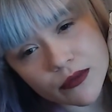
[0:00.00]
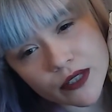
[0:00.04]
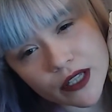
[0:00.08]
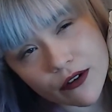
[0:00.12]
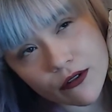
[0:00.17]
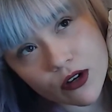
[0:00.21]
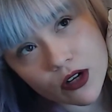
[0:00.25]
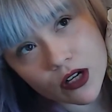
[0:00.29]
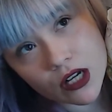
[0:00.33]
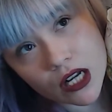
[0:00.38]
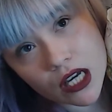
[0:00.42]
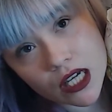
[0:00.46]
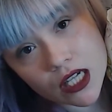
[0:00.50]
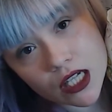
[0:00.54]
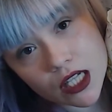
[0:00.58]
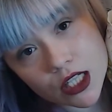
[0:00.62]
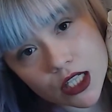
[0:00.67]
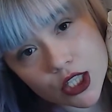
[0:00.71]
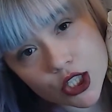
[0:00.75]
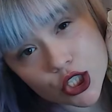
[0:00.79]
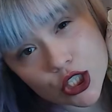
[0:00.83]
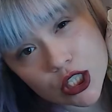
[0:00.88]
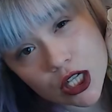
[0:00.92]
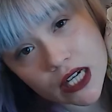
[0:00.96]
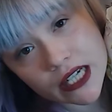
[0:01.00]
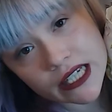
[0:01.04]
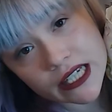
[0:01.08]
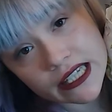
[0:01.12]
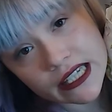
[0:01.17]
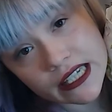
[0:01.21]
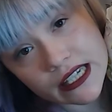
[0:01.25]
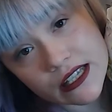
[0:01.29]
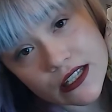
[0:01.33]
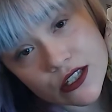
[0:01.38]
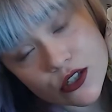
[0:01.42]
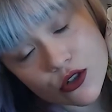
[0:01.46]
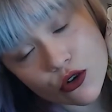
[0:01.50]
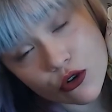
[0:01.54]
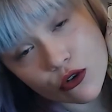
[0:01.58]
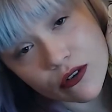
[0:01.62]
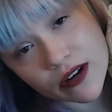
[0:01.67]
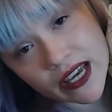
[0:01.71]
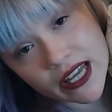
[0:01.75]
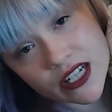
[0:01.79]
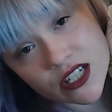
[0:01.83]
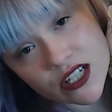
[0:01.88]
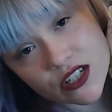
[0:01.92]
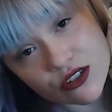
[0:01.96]
They're on like Chinese
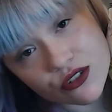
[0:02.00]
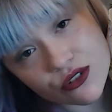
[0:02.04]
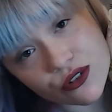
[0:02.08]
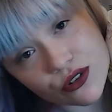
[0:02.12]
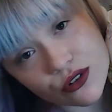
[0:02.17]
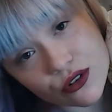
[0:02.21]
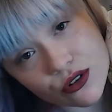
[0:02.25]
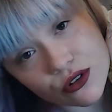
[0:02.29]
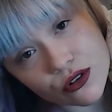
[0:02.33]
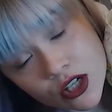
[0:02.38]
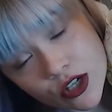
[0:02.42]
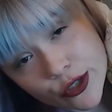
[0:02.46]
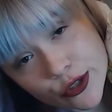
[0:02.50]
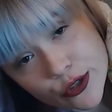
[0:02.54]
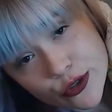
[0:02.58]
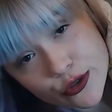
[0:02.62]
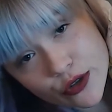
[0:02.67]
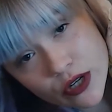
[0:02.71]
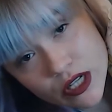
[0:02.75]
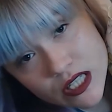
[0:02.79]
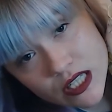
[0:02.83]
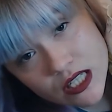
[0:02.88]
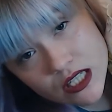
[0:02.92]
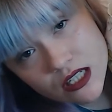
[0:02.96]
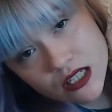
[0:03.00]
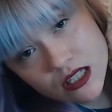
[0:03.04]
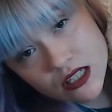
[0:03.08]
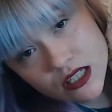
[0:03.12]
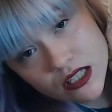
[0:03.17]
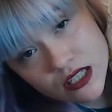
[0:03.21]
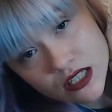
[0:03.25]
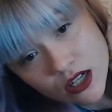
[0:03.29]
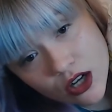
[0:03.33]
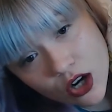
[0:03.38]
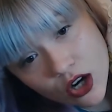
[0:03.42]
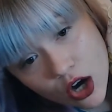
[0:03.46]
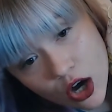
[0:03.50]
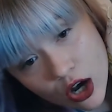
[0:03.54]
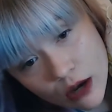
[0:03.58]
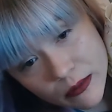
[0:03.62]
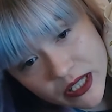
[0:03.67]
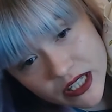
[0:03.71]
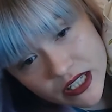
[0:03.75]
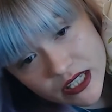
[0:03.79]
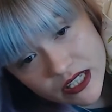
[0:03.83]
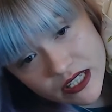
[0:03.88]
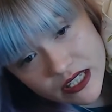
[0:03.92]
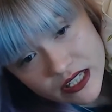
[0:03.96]
oriental dresses and
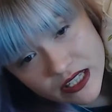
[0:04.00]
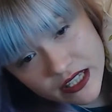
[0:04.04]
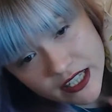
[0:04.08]
garments and